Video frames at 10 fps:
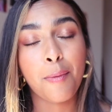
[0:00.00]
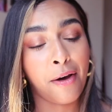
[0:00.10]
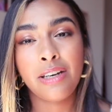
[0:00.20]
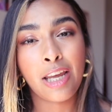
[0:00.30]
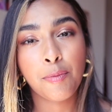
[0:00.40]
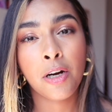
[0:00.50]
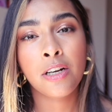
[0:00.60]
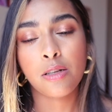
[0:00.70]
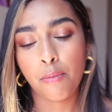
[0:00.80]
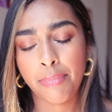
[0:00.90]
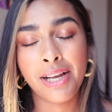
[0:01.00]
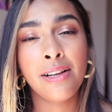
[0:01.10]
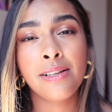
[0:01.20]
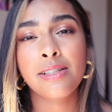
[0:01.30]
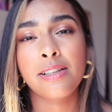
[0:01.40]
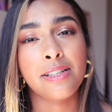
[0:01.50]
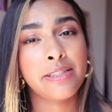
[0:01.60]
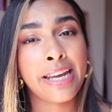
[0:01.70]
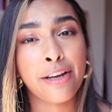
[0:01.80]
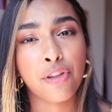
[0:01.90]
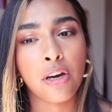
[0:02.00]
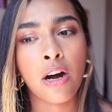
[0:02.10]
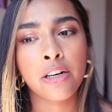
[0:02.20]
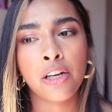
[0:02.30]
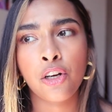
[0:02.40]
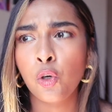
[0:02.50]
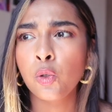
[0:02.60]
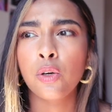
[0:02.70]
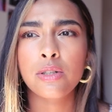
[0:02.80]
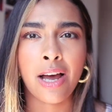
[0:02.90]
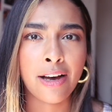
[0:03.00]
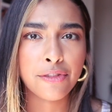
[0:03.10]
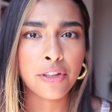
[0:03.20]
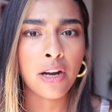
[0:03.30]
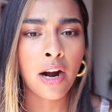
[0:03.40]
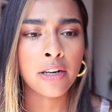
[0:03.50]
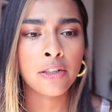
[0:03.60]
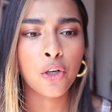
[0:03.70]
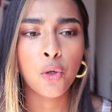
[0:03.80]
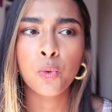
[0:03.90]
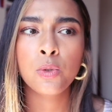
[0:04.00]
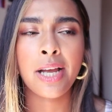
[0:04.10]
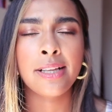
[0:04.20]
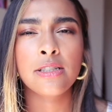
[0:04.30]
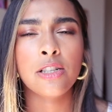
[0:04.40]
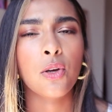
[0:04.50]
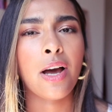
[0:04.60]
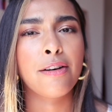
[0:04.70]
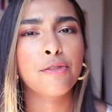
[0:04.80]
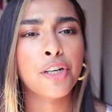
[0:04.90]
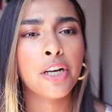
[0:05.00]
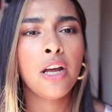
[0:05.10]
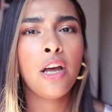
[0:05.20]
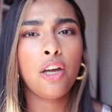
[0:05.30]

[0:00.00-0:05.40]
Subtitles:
about neighbors, bills, the state of the garden, who looks after the garden, who tends to look after,